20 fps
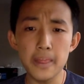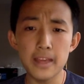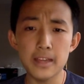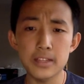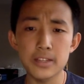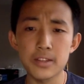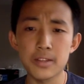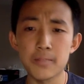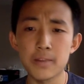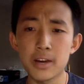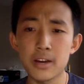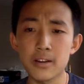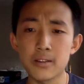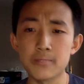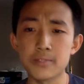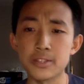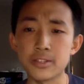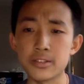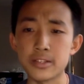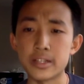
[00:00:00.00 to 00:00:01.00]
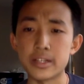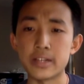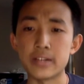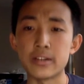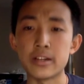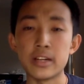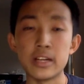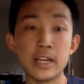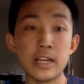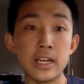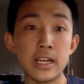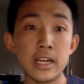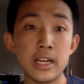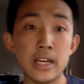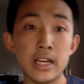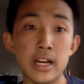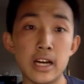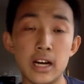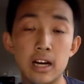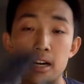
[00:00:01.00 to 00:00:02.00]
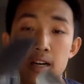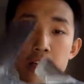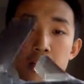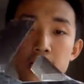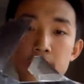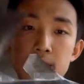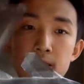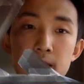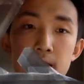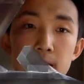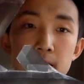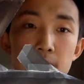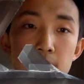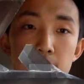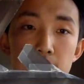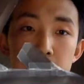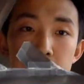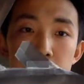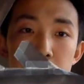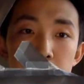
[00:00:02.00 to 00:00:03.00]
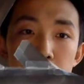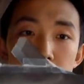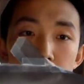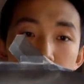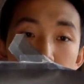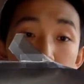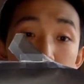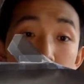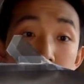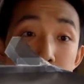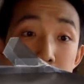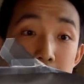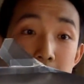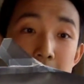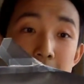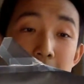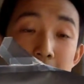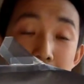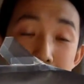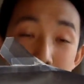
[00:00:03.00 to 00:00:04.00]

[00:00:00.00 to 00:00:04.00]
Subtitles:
So the model I'm showing here is the ASF-X